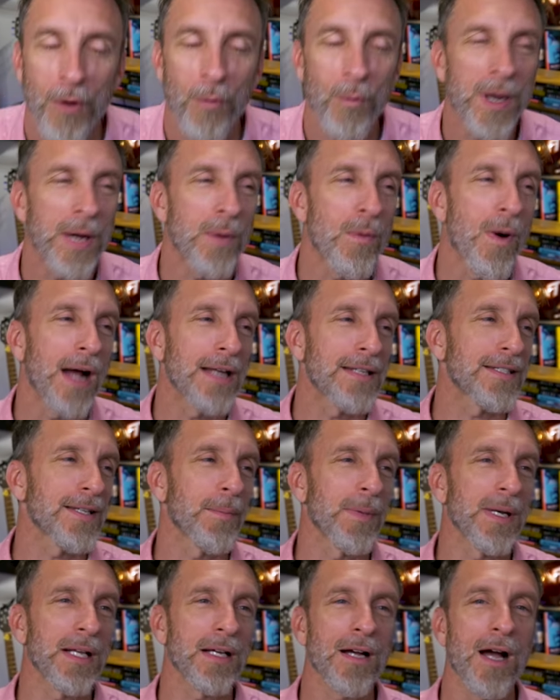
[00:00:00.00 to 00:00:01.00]
We want
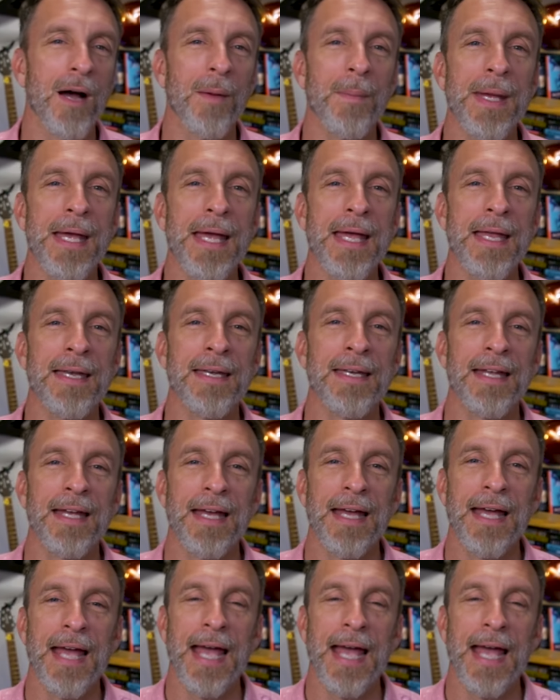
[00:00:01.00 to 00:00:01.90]
someone to come in